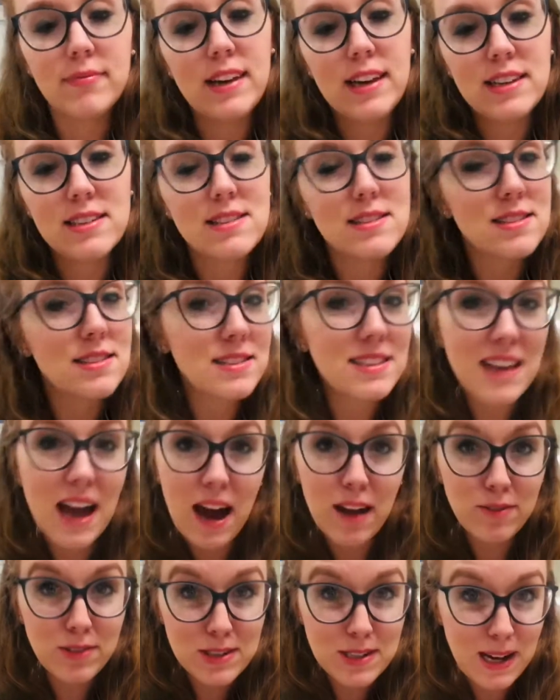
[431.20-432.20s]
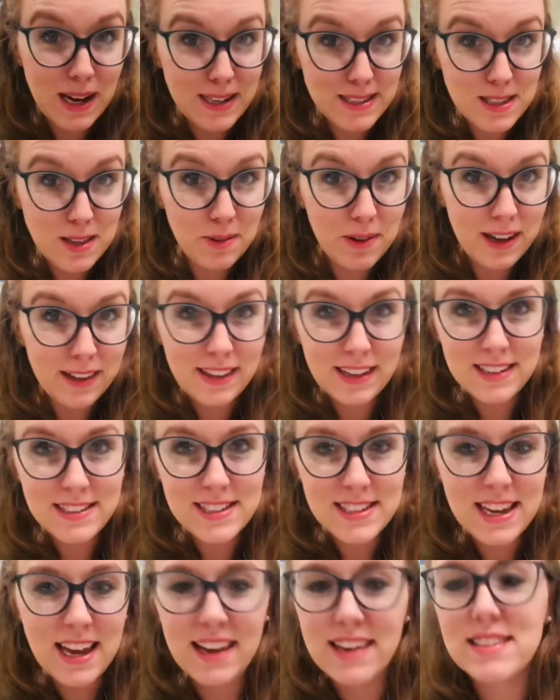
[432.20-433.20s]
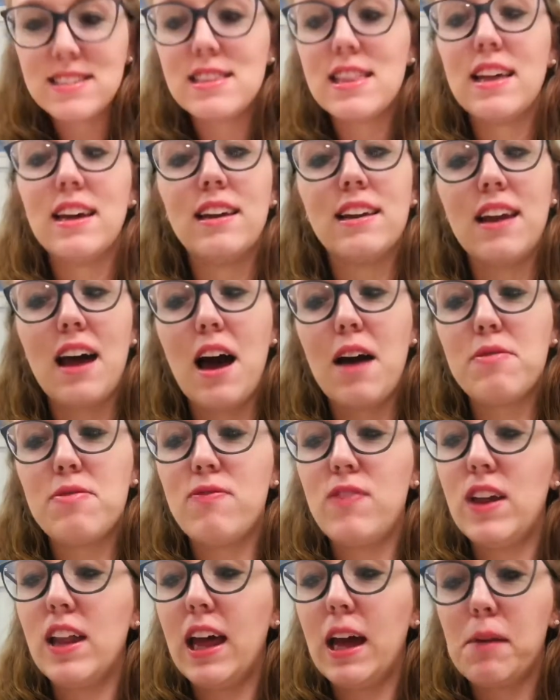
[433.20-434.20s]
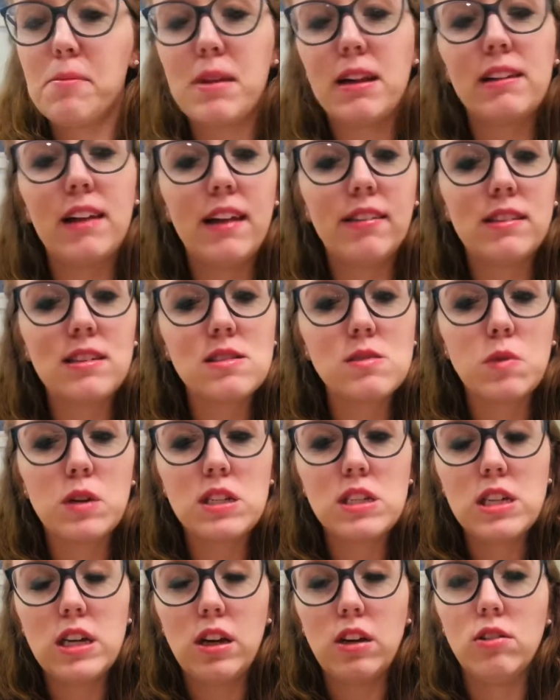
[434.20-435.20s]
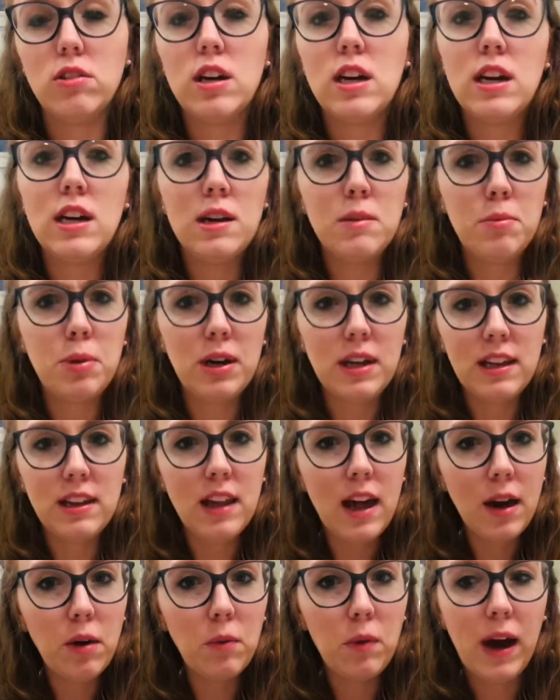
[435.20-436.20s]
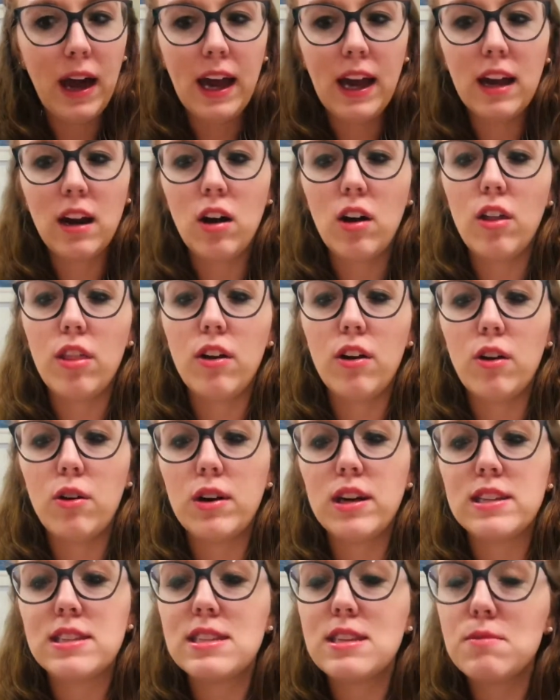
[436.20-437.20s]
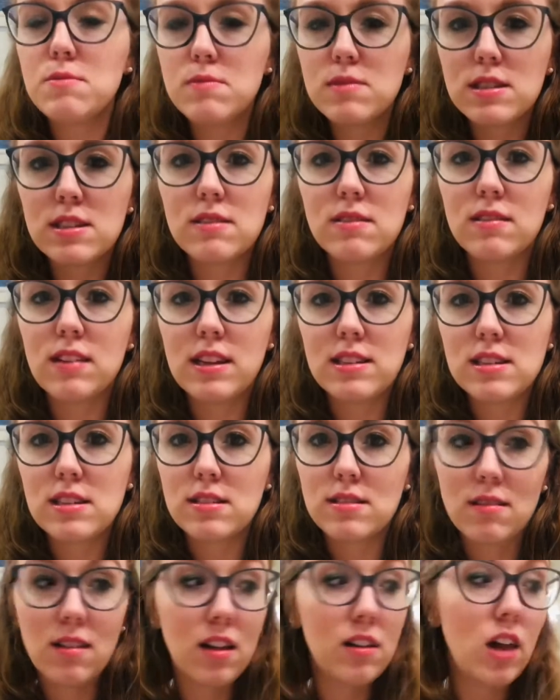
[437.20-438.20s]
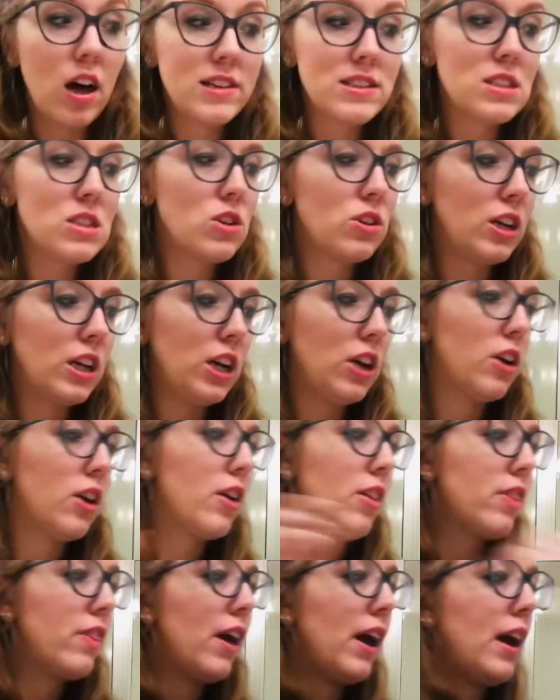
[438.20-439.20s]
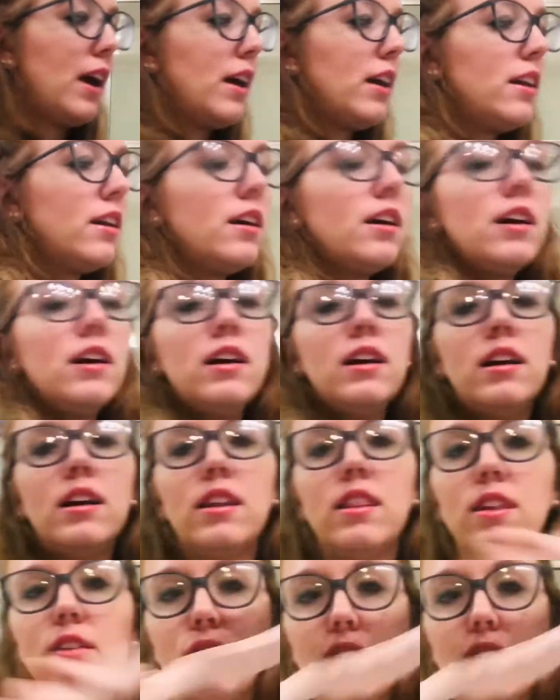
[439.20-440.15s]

is advertised the way that it says, then I feel like I'm gonna like this one too. Pretty lightweight, although it seems it's a lot sturdier than the